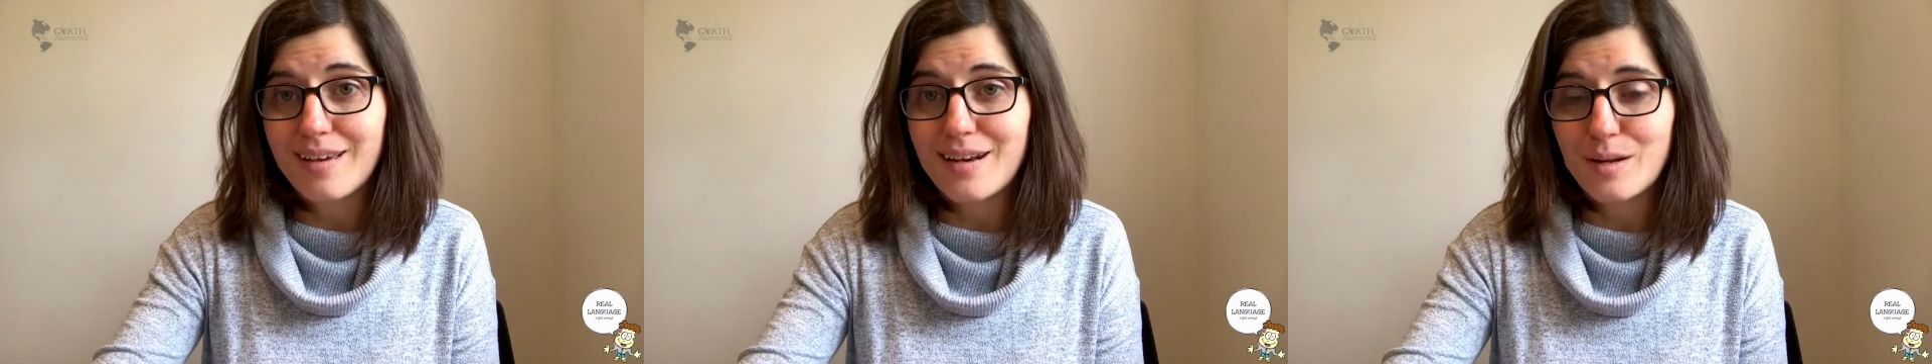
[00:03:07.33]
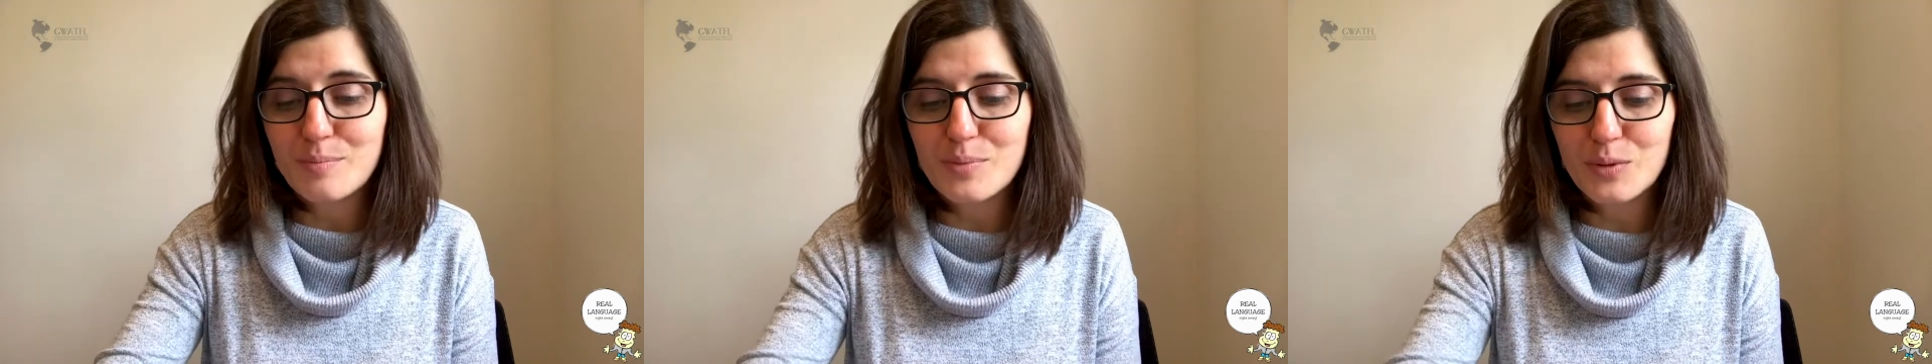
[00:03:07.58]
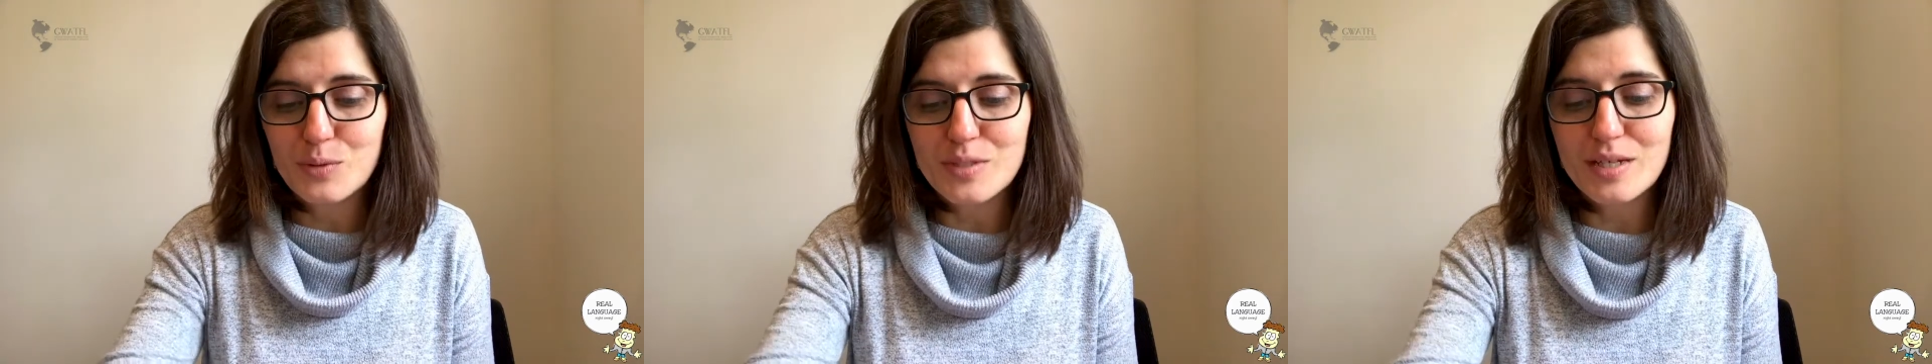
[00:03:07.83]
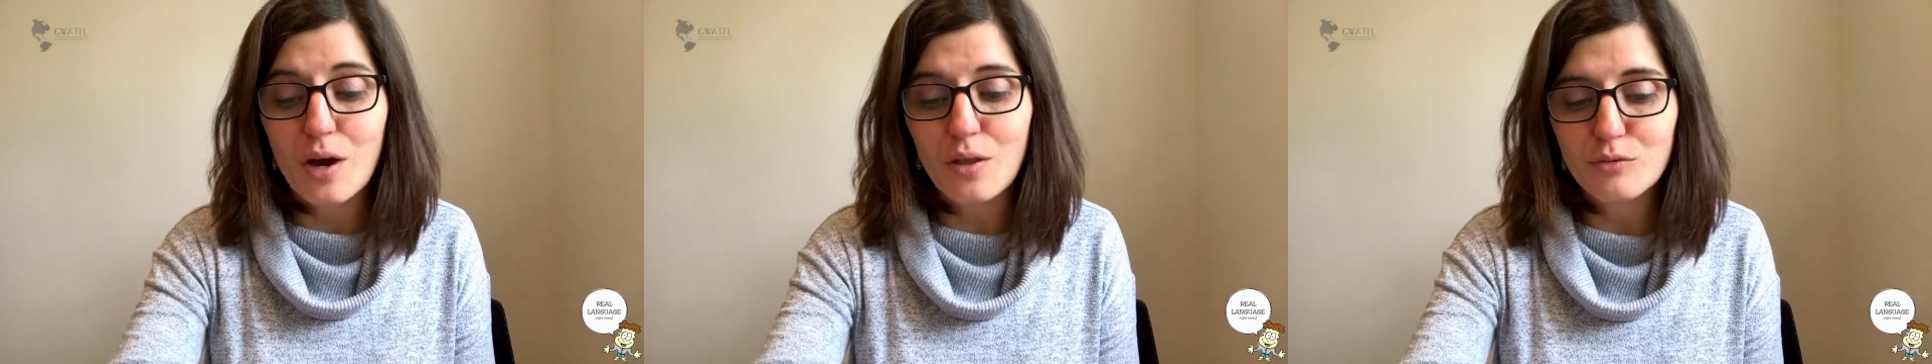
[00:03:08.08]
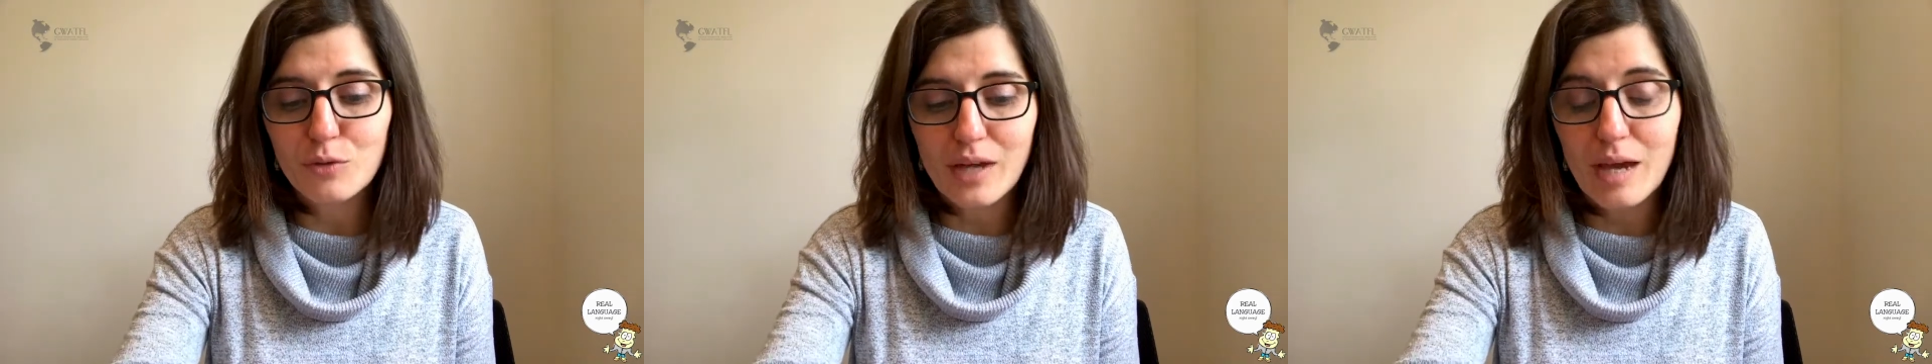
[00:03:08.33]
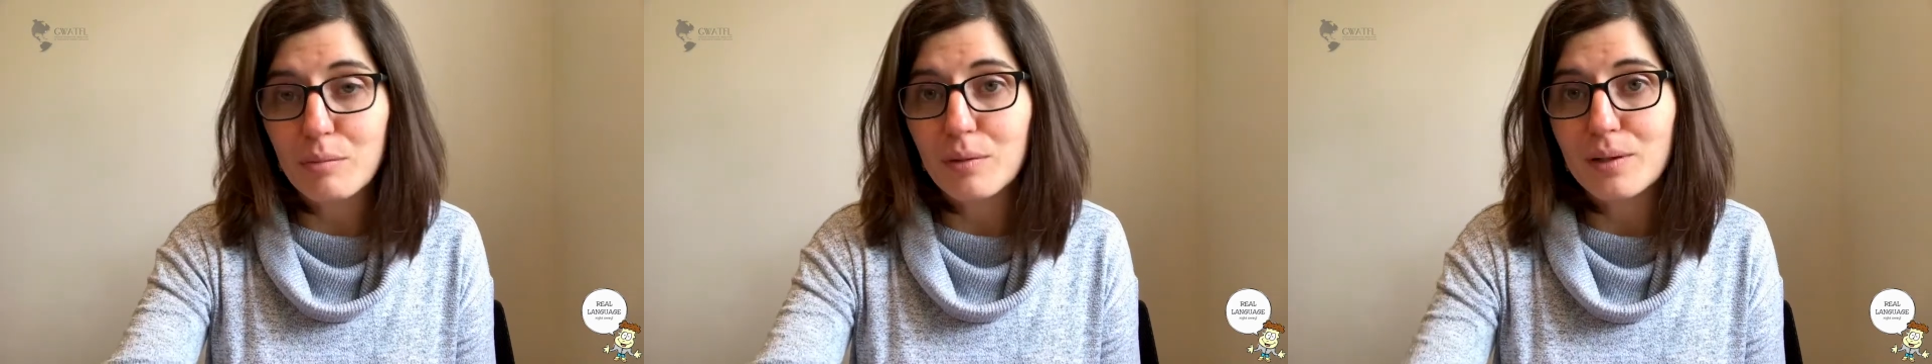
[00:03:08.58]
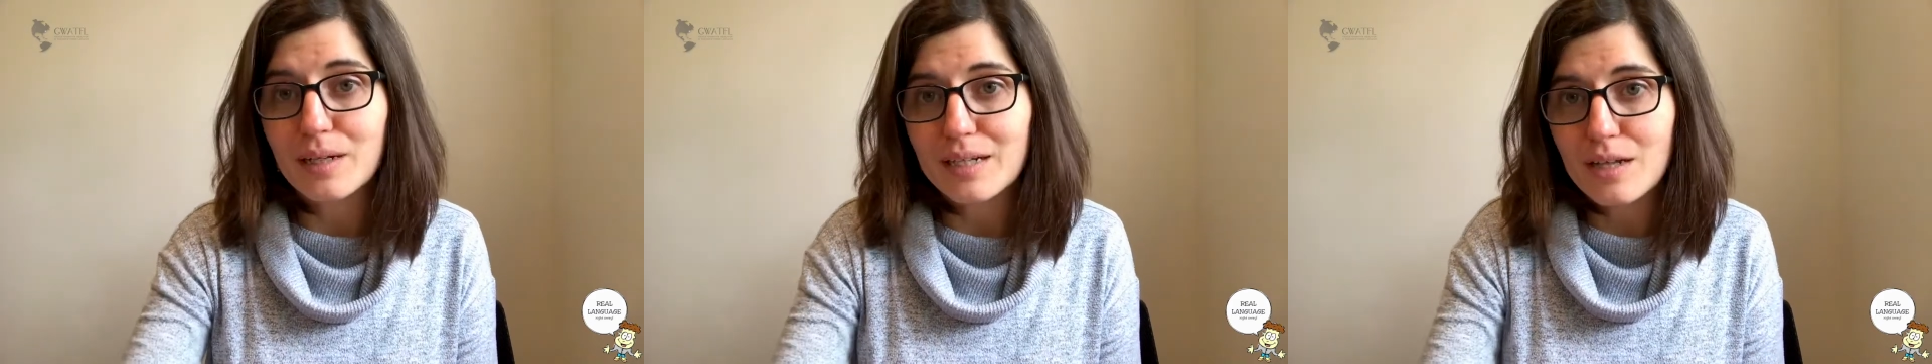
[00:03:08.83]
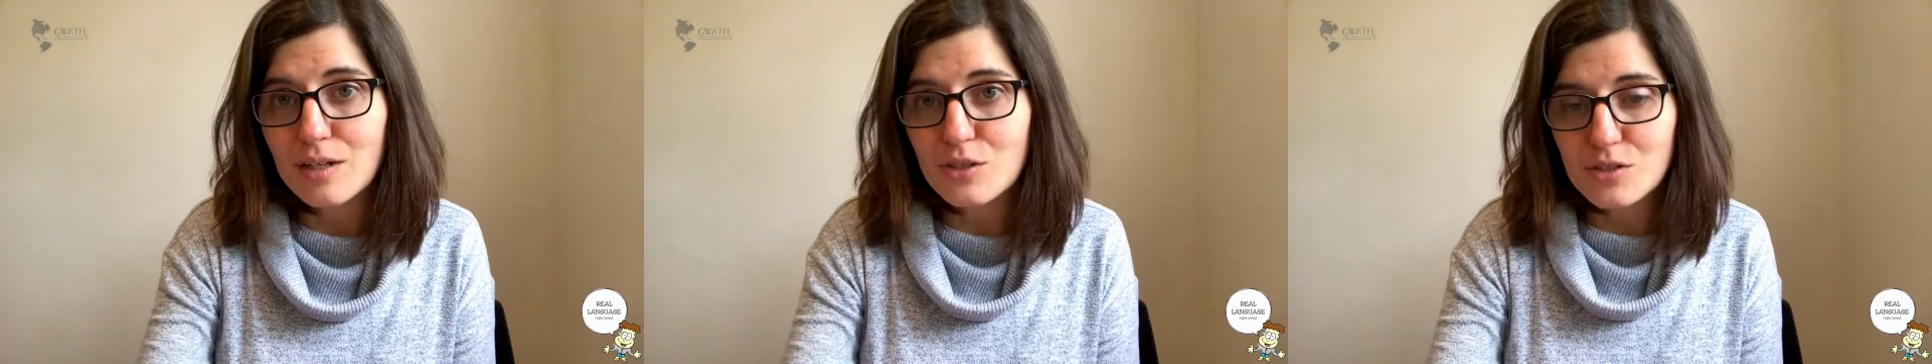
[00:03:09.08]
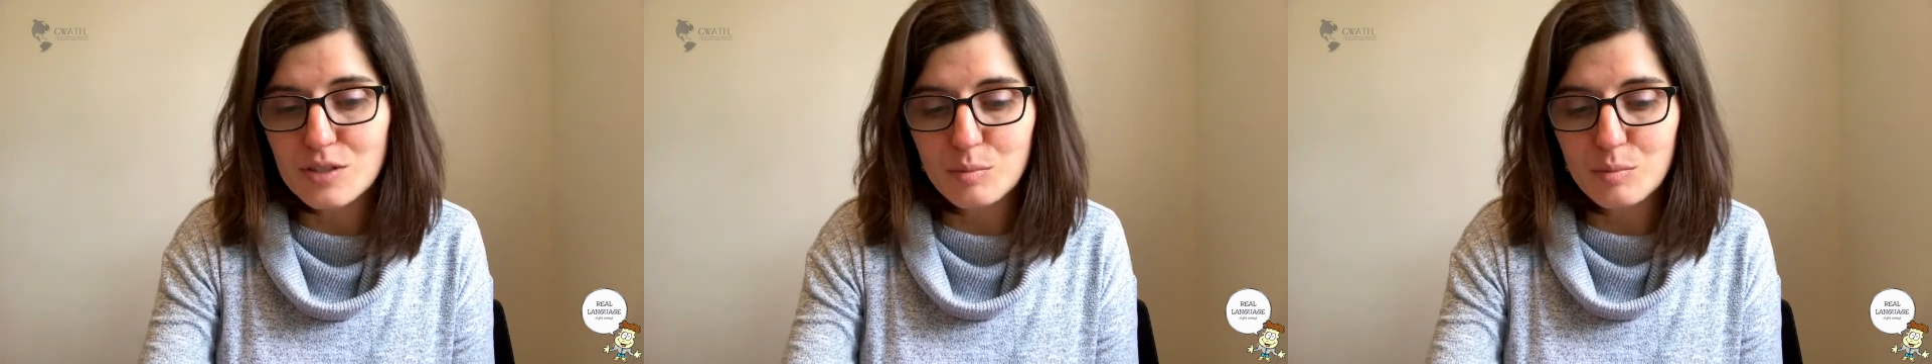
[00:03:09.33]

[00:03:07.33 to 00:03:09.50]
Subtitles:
end up using all the vocabulary and not just